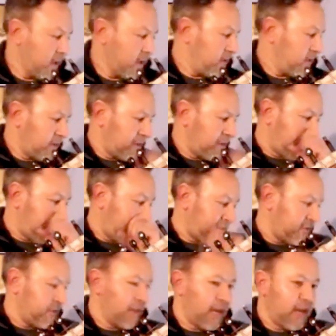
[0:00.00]
So this
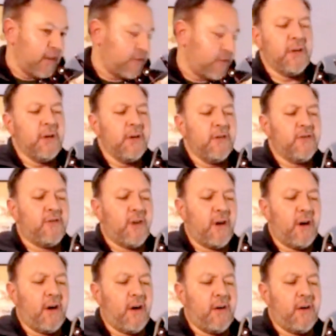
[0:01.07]
pattern is sa,